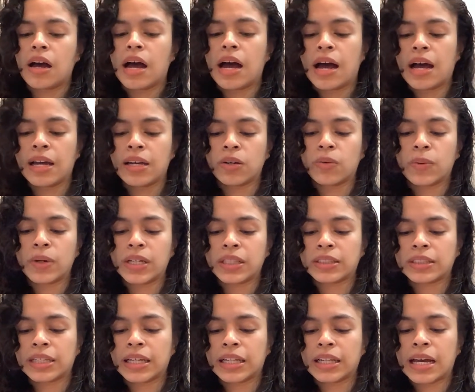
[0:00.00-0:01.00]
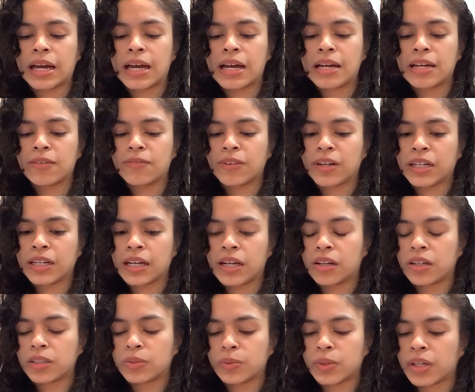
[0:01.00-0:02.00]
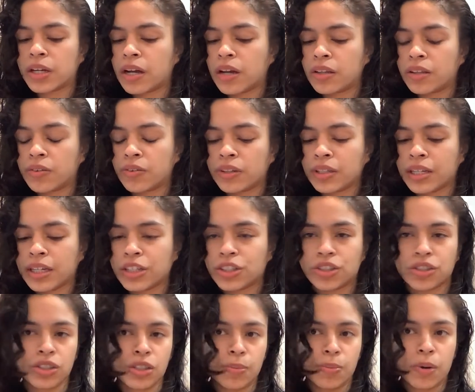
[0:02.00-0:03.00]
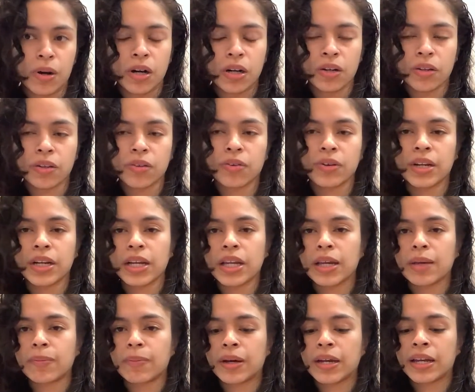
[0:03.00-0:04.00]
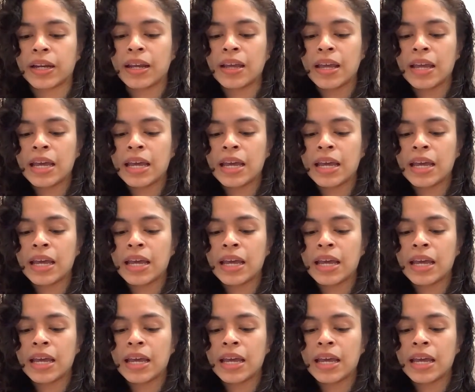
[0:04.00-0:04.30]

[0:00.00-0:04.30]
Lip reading: I don't want to say that right now because we're not in the relationship part of the reading, but